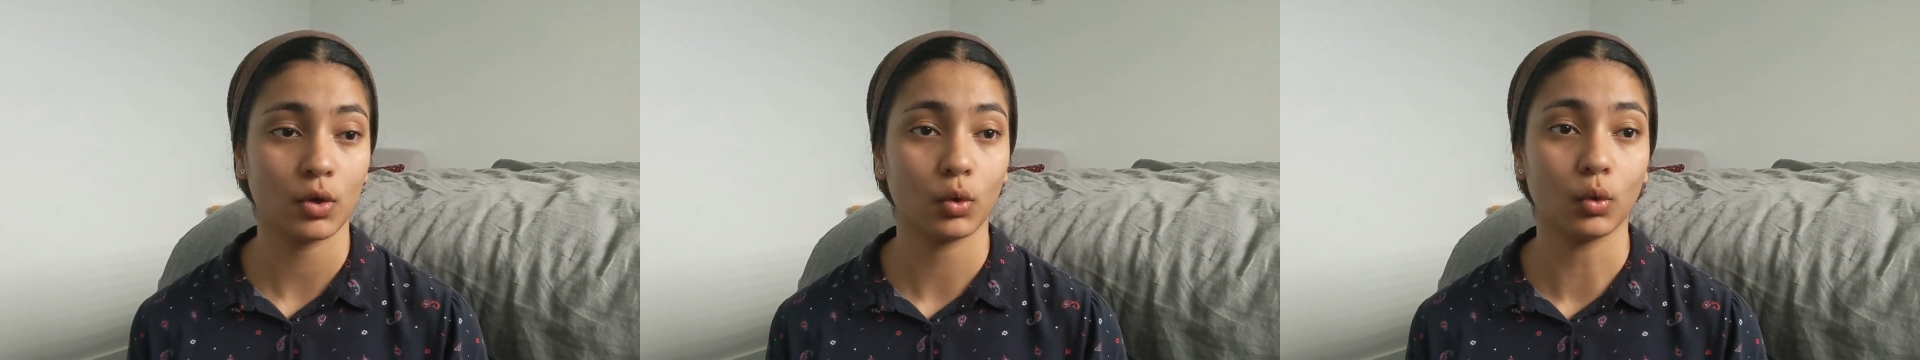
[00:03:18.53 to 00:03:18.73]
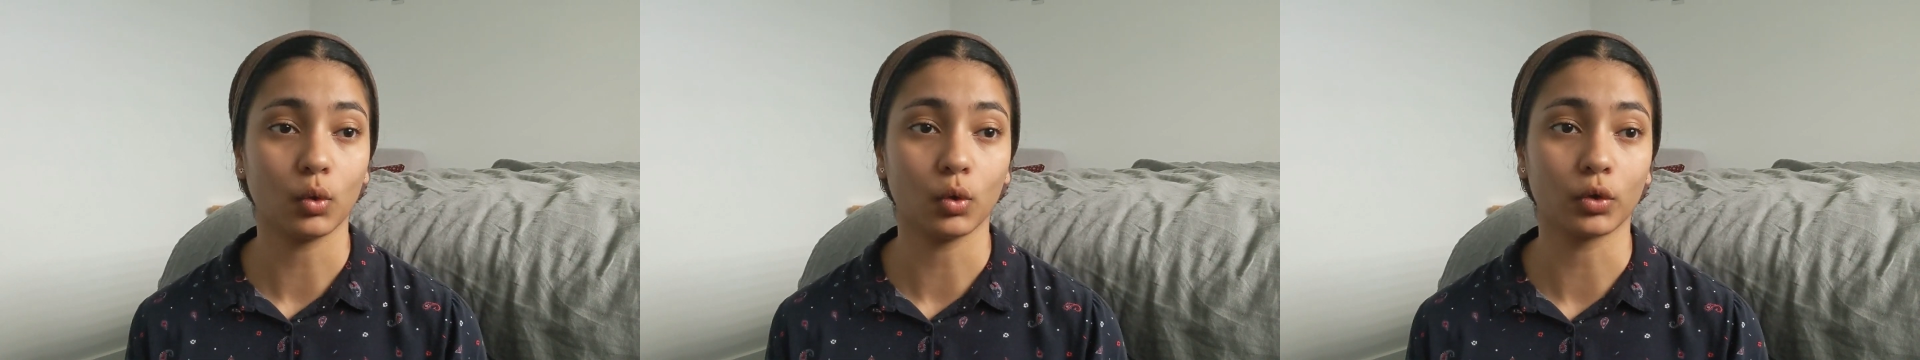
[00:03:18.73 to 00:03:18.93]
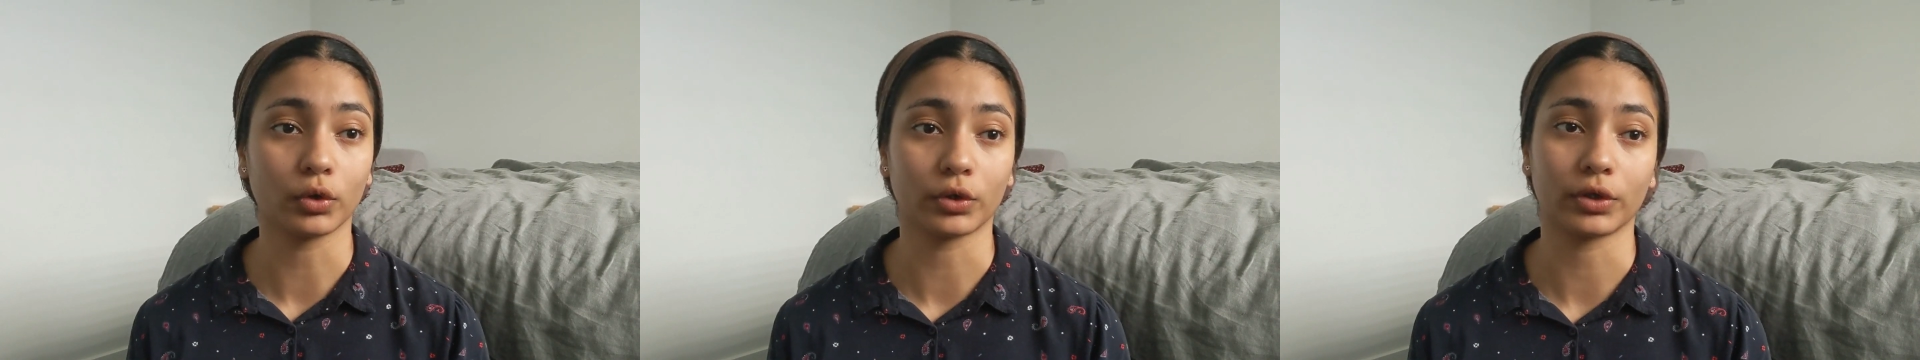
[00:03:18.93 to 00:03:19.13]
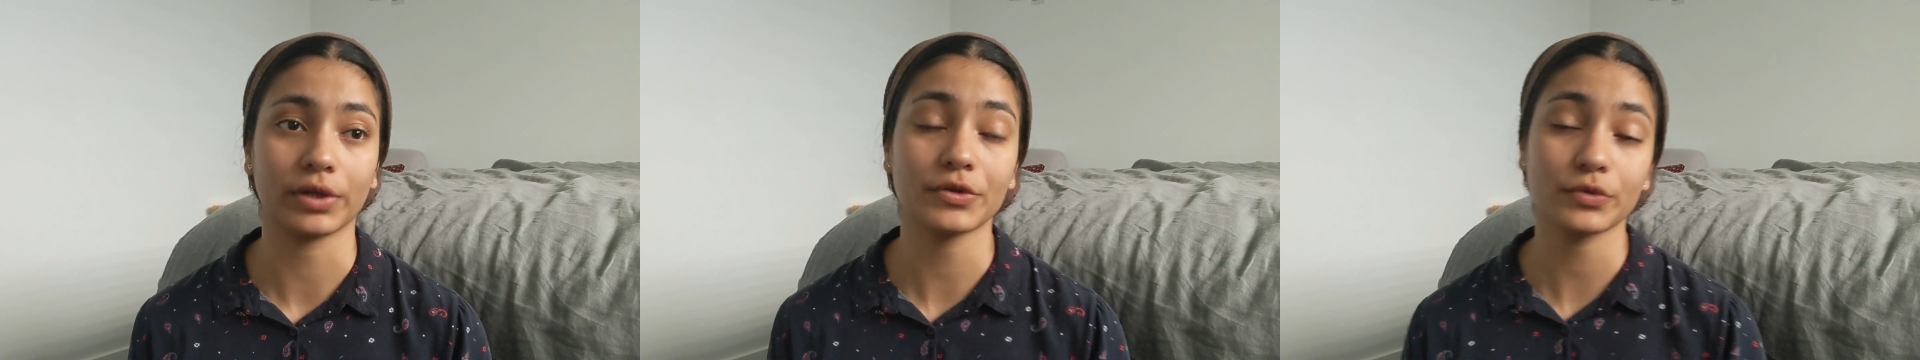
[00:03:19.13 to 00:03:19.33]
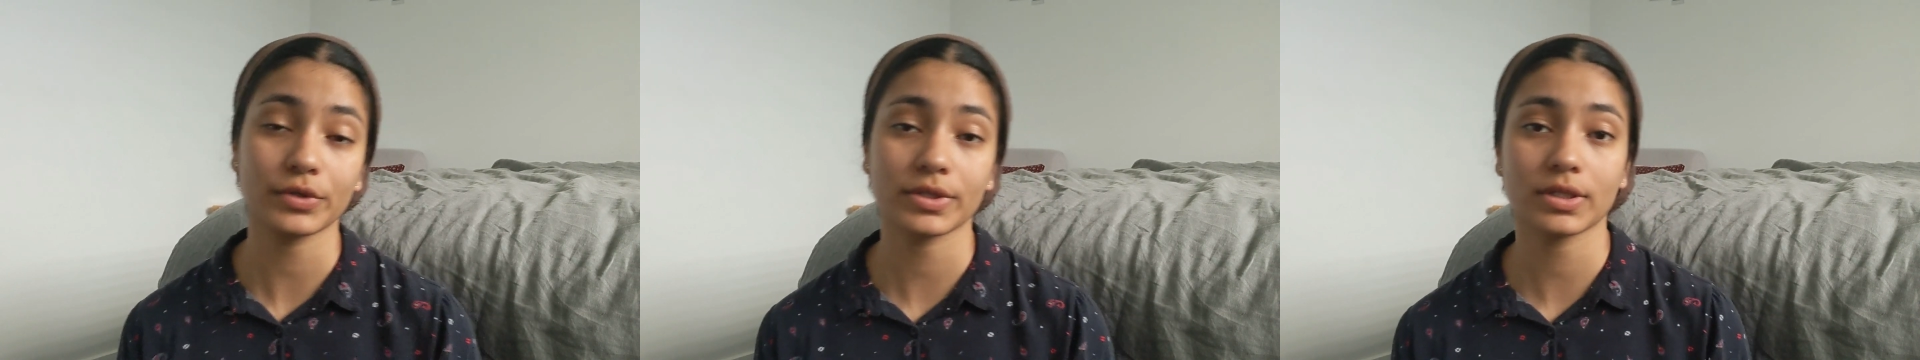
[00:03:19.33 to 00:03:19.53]
or
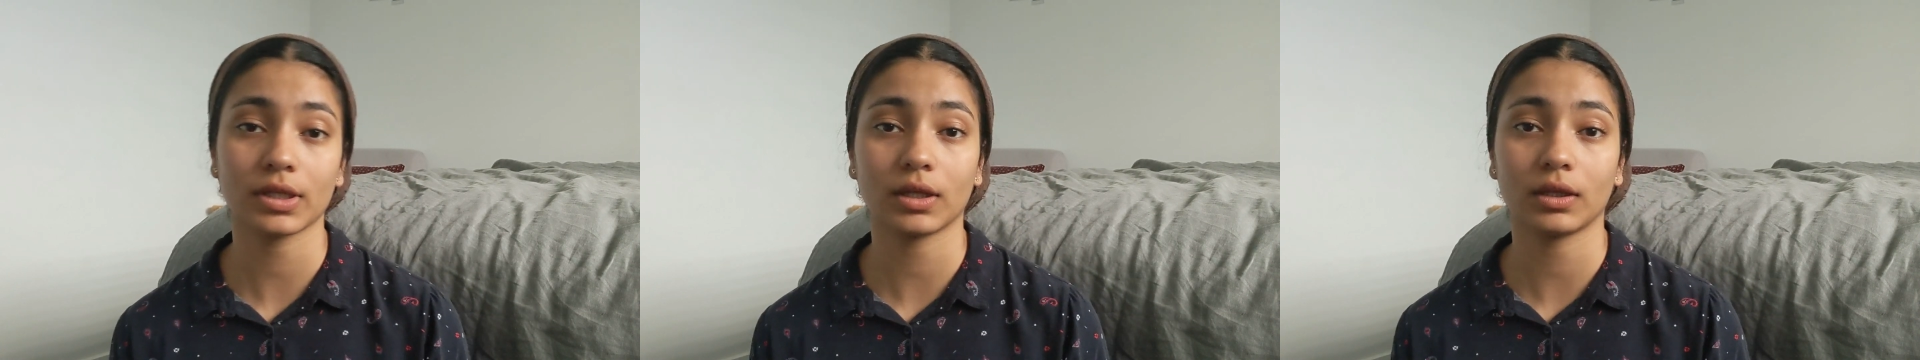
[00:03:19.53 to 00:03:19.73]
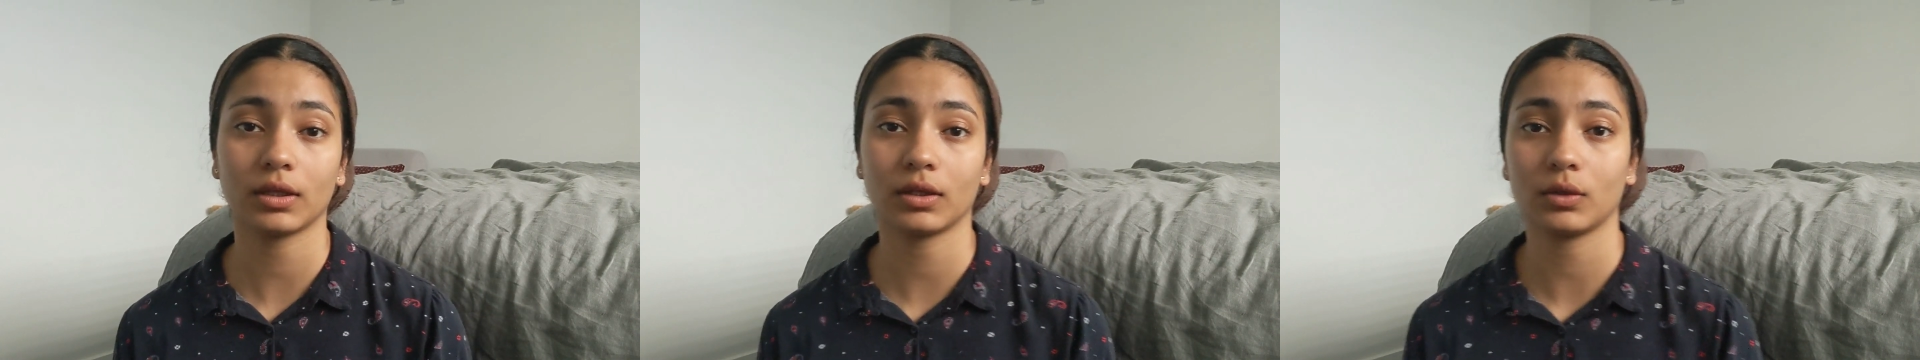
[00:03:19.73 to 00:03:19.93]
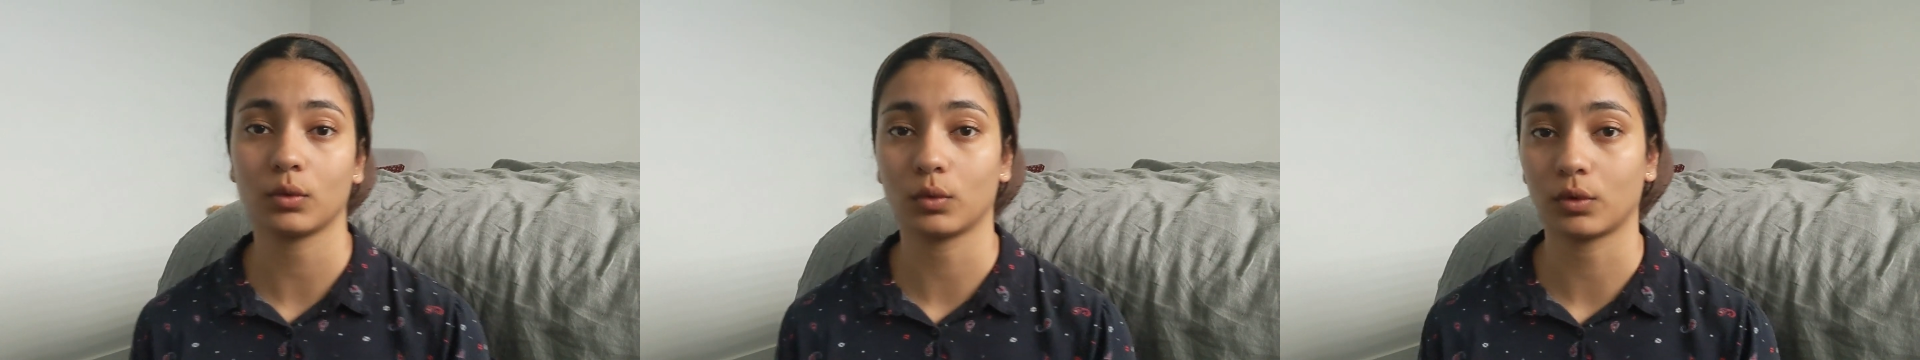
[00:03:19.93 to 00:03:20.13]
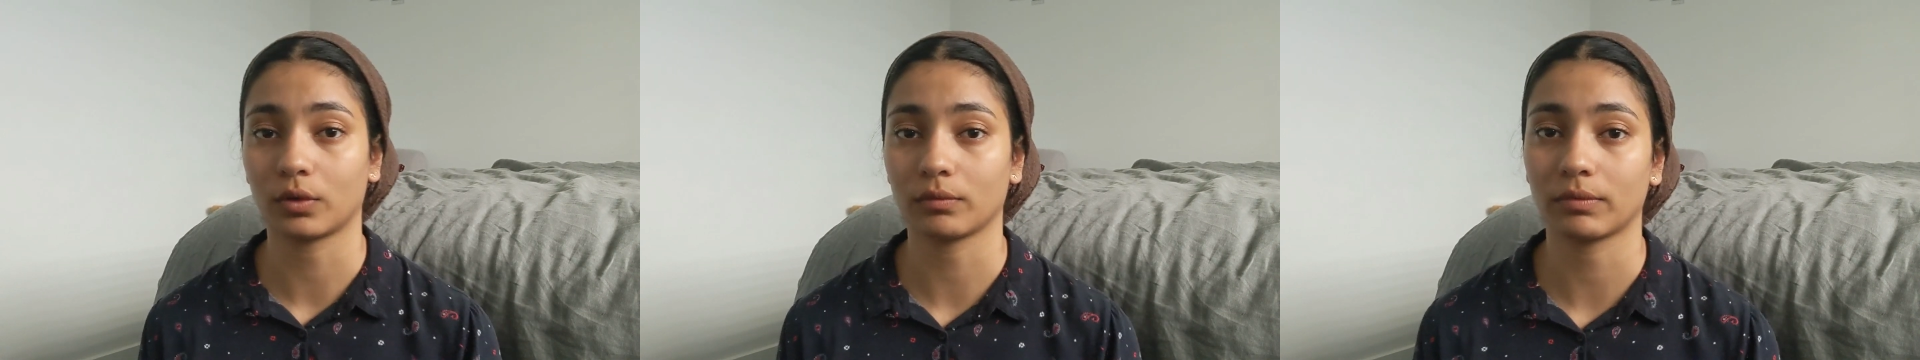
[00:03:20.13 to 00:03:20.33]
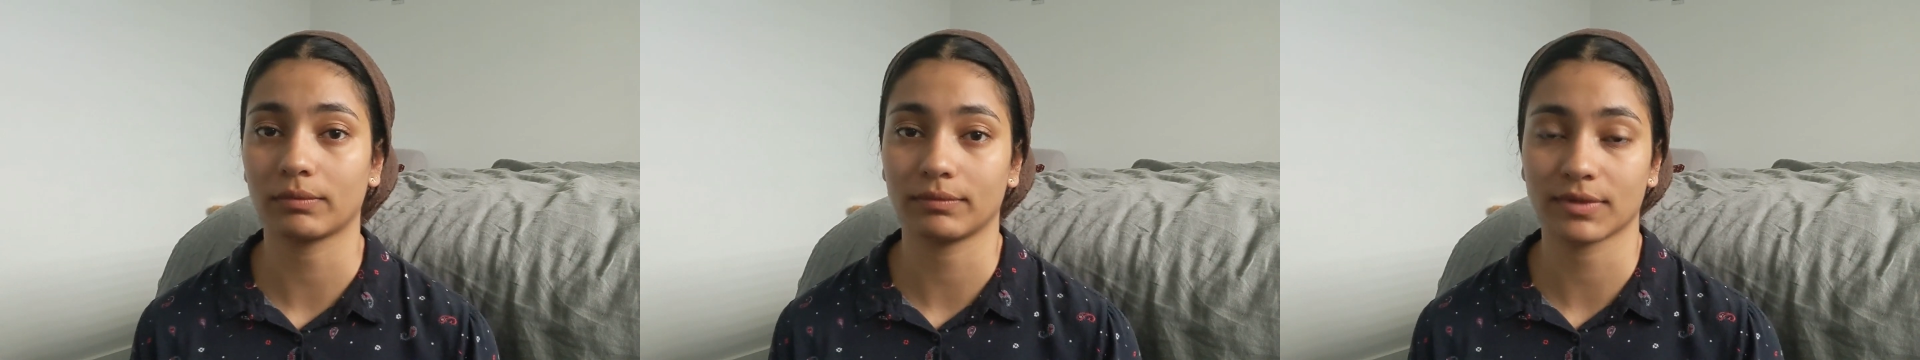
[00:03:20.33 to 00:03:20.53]
interesting
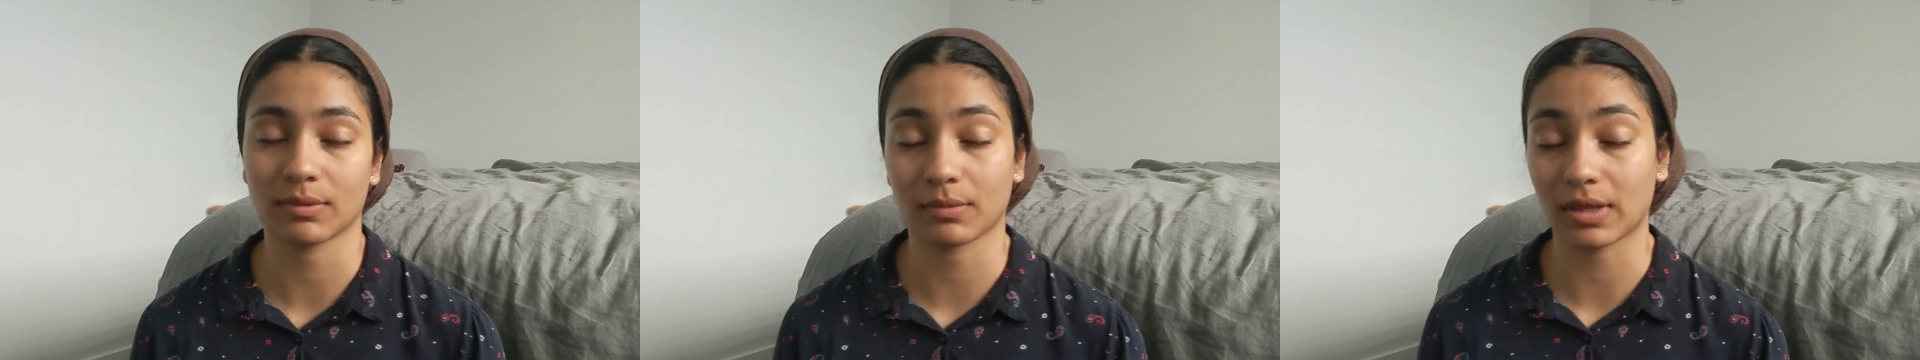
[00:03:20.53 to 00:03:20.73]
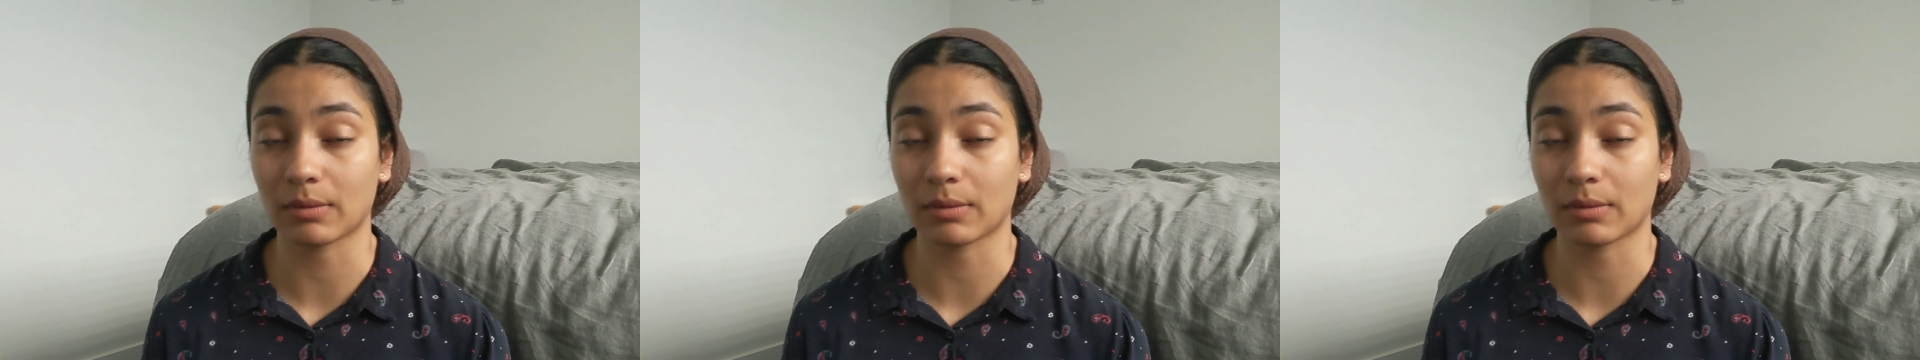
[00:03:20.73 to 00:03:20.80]
or something